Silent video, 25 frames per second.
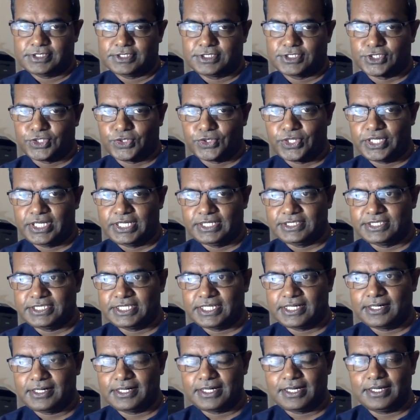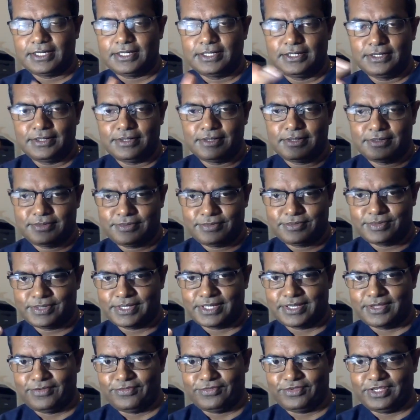So in general,
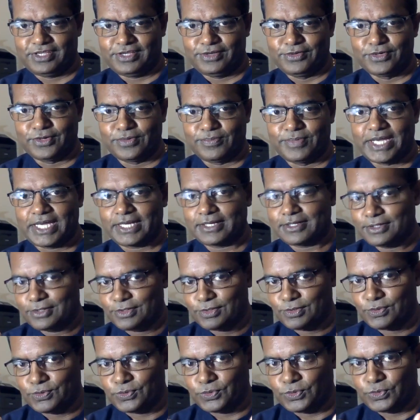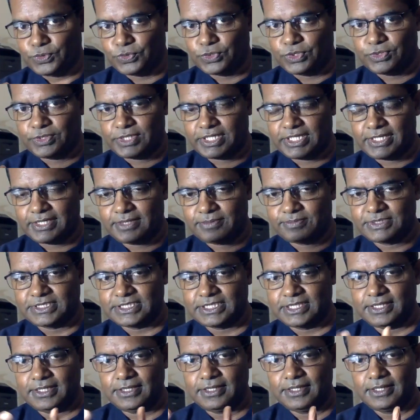if you go back, you do your
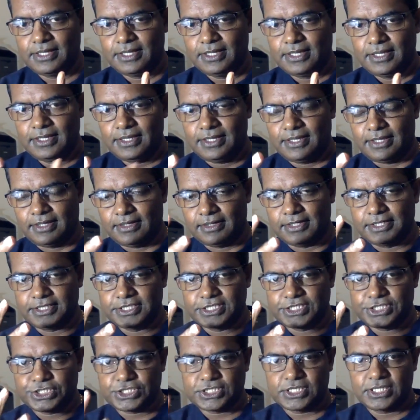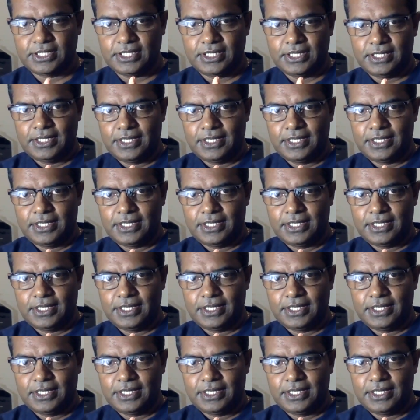AMC, English,